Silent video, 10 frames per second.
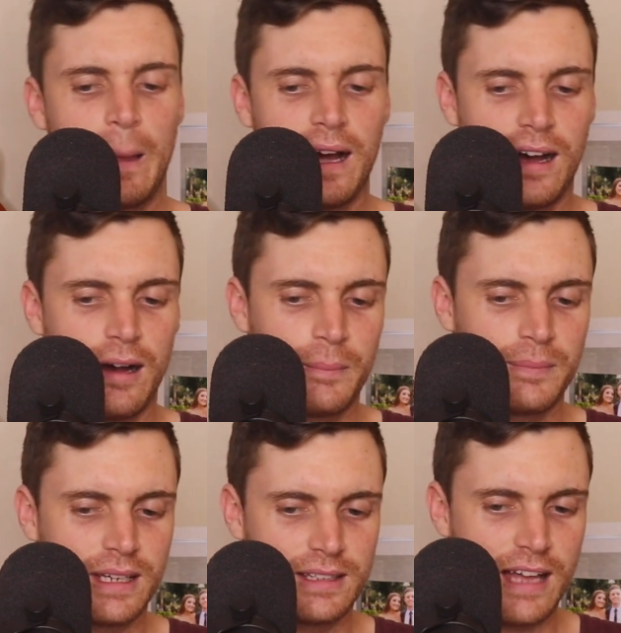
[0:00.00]

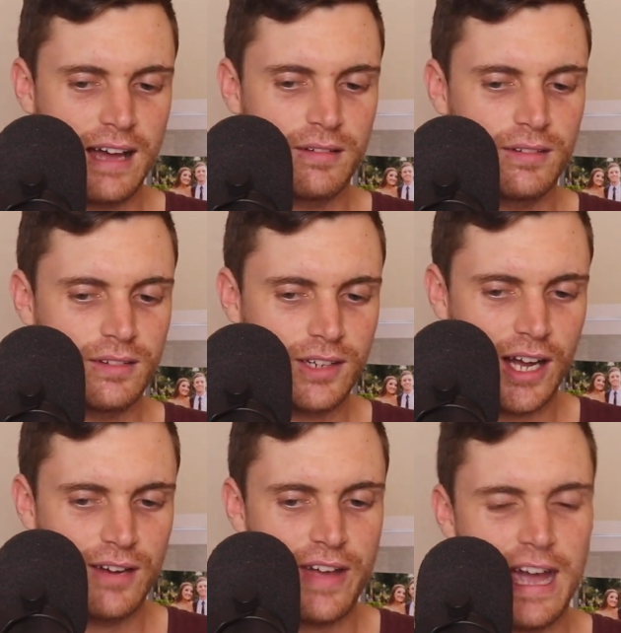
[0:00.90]
in that
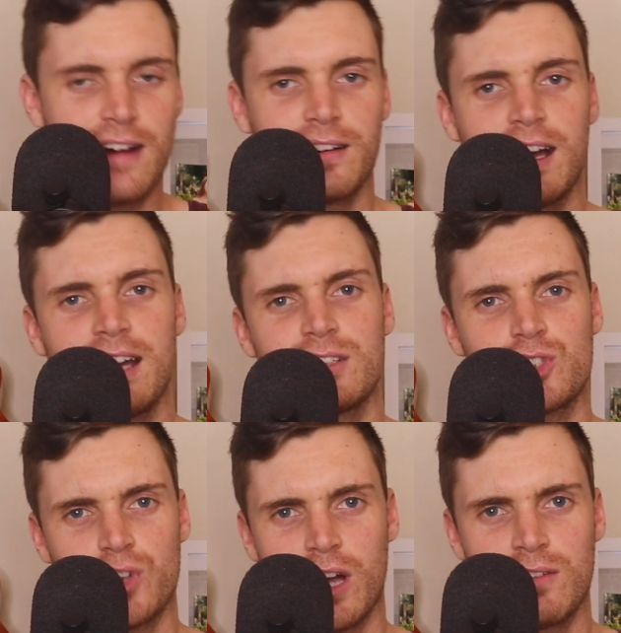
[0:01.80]
kind of area in
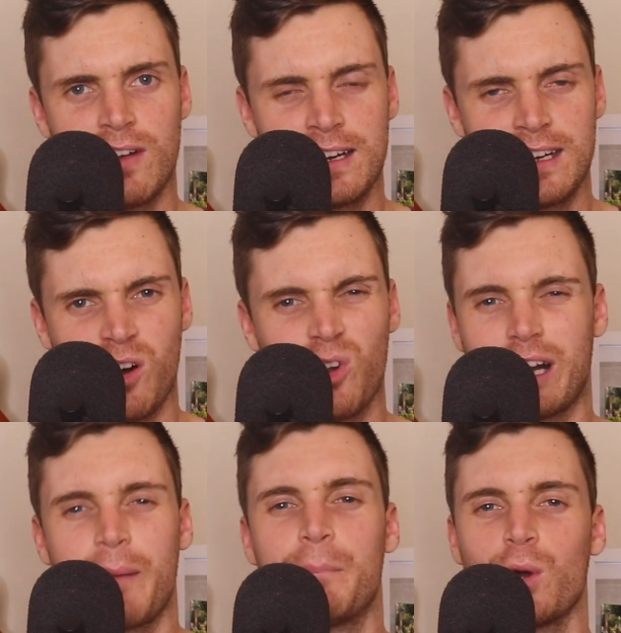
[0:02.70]
Australia right now, or
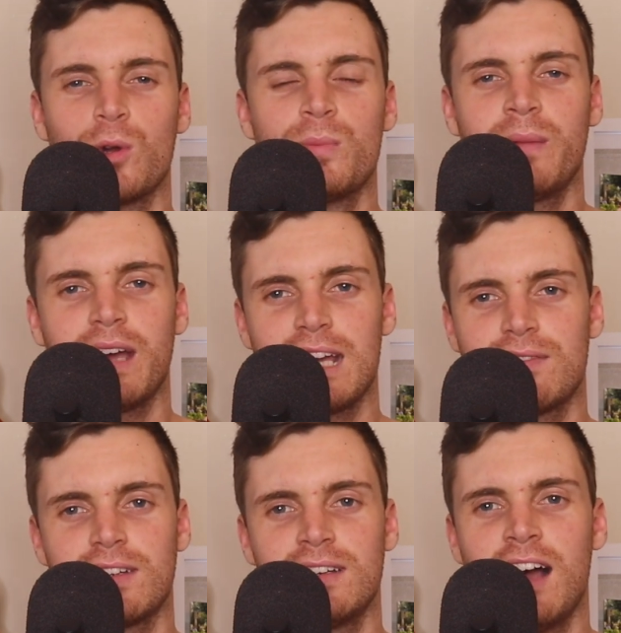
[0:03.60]
like a boom
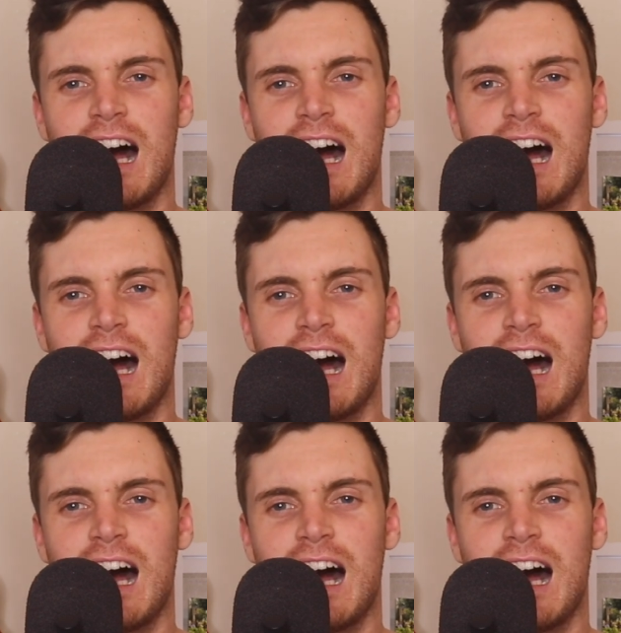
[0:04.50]
even.